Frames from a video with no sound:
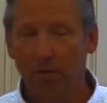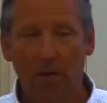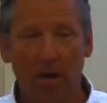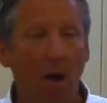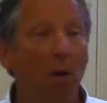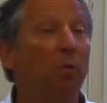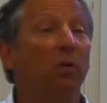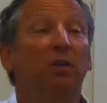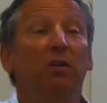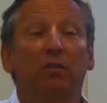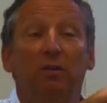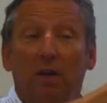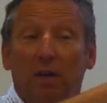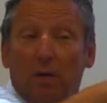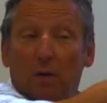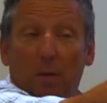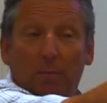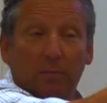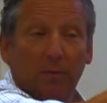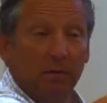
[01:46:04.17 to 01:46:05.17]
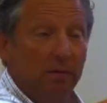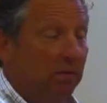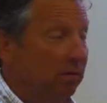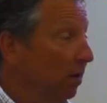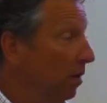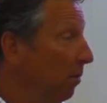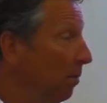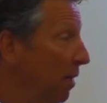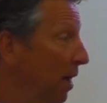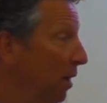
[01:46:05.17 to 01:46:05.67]
Oh, we're just going to go up this
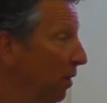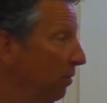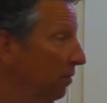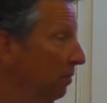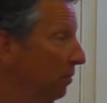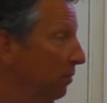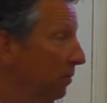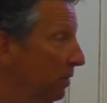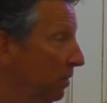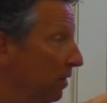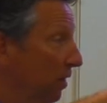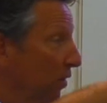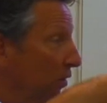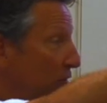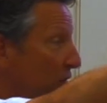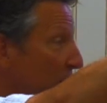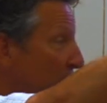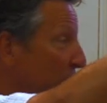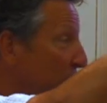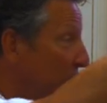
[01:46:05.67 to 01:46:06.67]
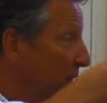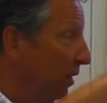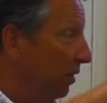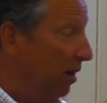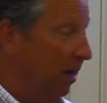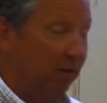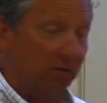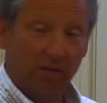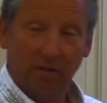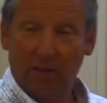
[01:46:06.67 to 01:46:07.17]
little mount, little
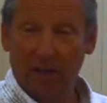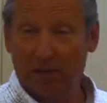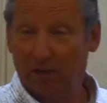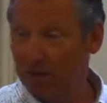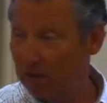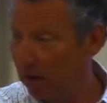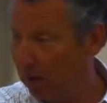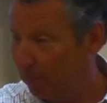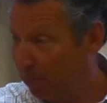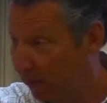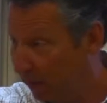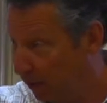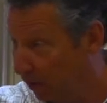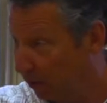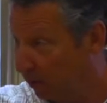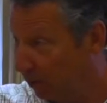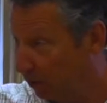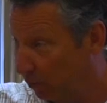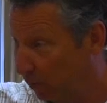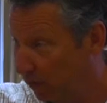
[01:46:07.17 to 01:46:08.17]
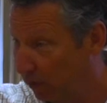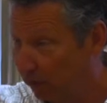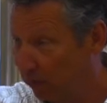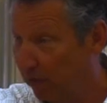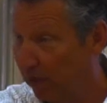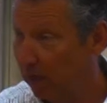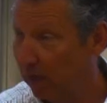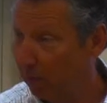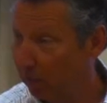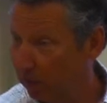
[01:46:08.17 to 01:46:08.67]
transfiguration thing. It's not a big deal. Just want you to
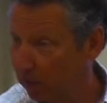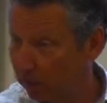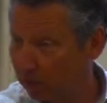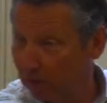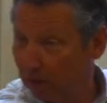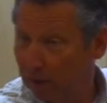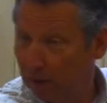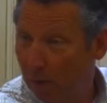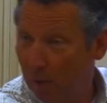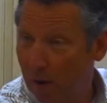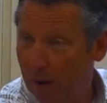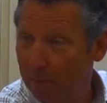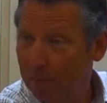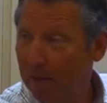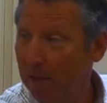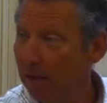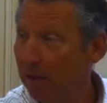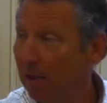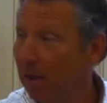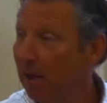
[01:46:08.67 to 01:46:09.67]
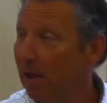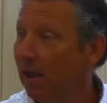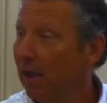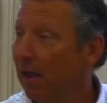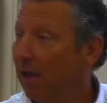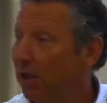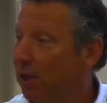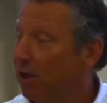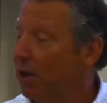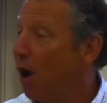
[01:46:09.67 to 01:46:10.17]
stay there. We're just going to go up.
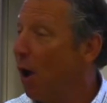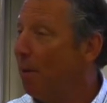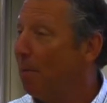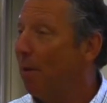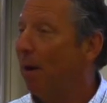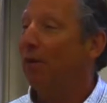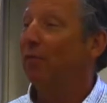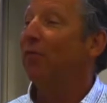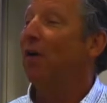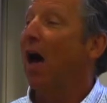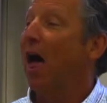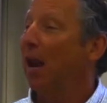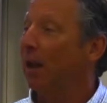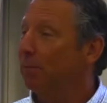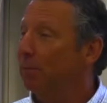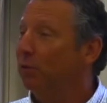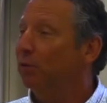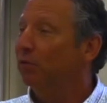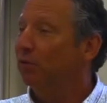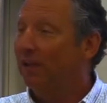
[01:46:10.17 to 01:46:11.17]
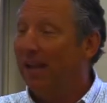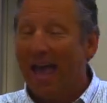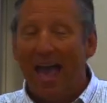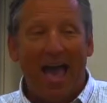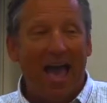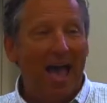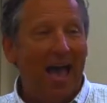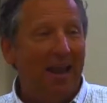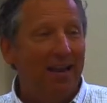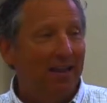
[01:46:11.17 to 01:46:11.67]
You know, Bartholomew's
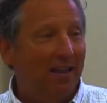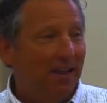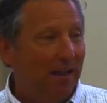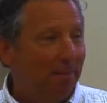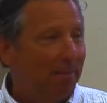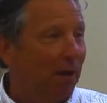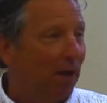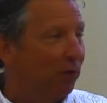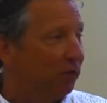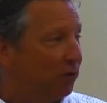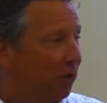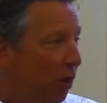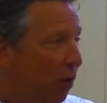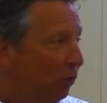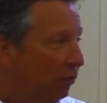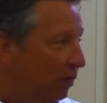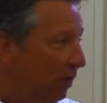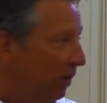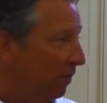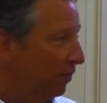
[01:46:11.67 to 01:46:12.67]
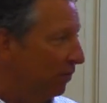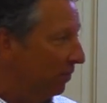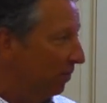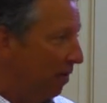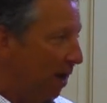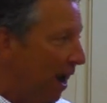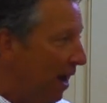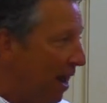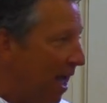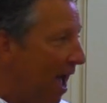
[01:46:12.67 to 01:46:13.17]
dad emailed Joseph
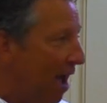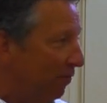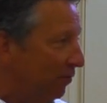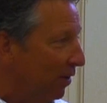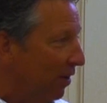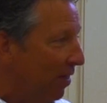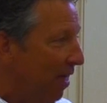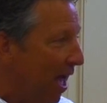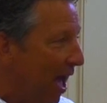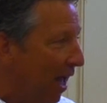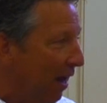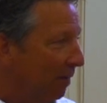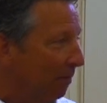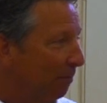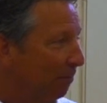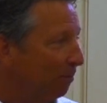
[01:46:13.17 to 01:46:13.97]
right after that.